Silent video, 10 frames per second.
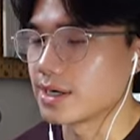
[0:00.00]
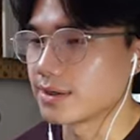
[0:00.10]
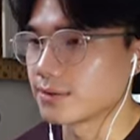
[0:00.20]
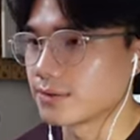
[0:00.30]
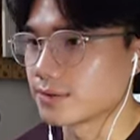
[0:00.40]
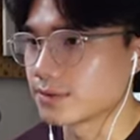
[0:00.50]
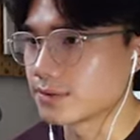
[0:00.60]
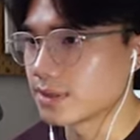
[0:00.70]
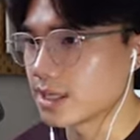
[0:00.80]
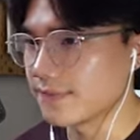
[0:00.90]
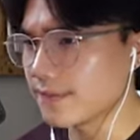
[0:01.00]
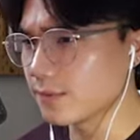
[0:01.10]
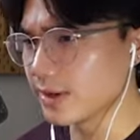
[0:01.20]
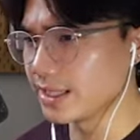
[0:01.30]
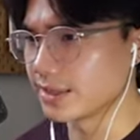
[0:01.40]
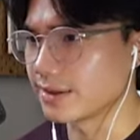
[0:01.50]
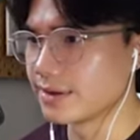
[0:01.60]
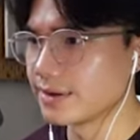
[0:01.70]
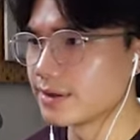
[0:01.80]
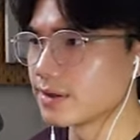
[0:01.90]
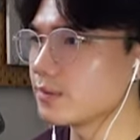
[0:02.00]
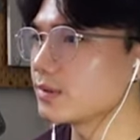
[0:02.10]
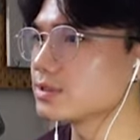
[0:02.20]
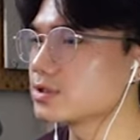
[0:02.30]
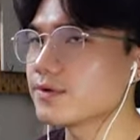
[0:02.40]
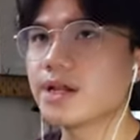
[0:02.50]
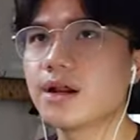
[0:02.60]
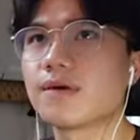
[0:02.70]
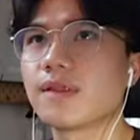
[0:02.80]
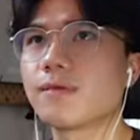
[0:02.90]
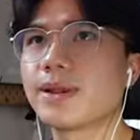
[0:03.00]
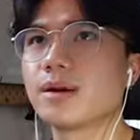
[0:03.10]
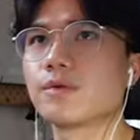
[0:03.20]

right, cool, cool, cool. I've never went here. Wait, what's over here? I've never been here